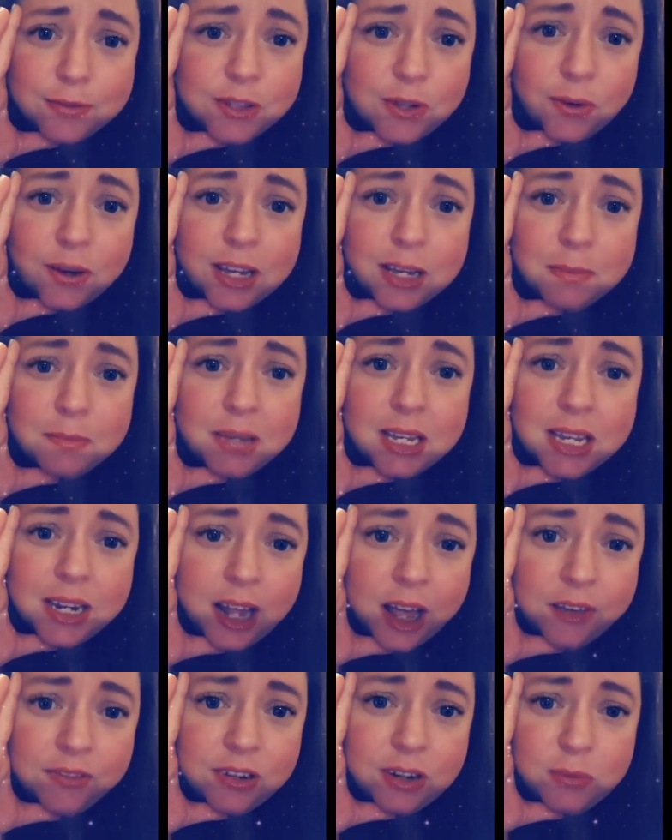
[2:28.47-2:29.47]
so I can be in
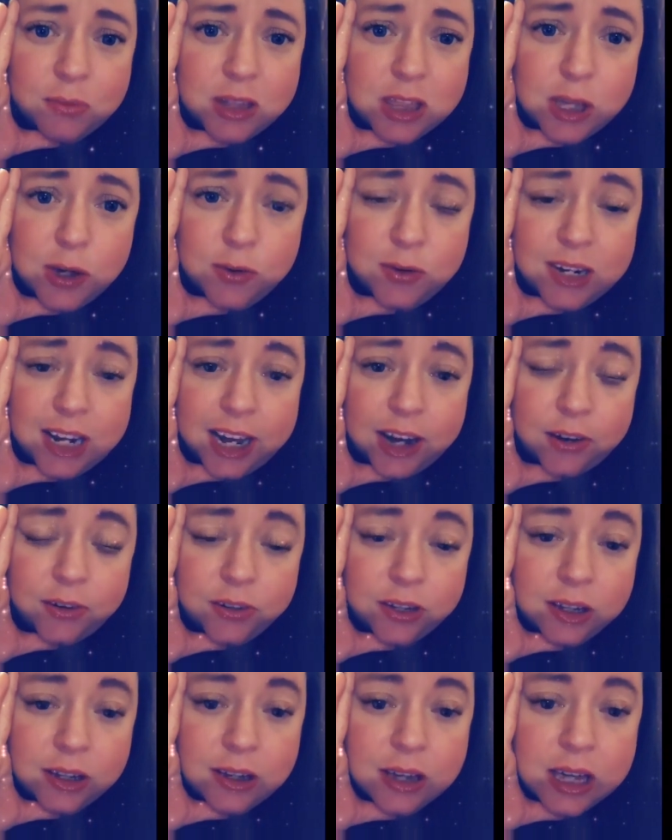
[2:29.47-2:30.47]
heaven with you now.